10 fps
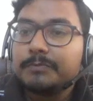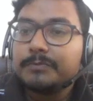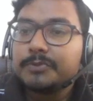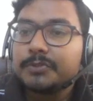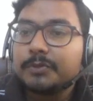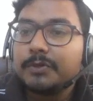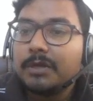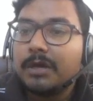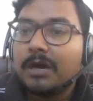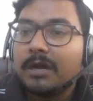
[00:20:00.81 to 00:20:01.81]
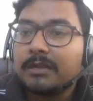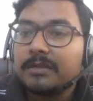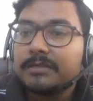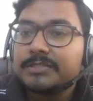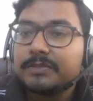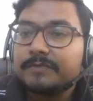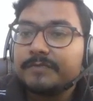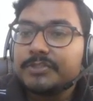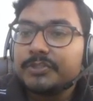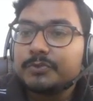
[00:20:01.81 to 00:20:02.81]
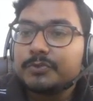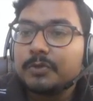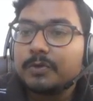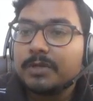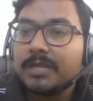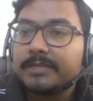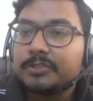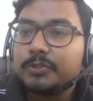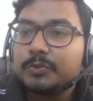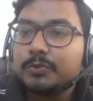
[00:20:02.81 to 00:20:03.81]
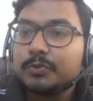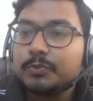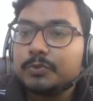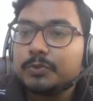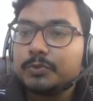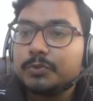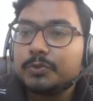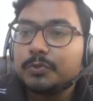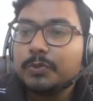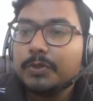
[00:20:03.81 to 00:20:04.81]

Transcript: So our list, which used to look like 2 2 2 2,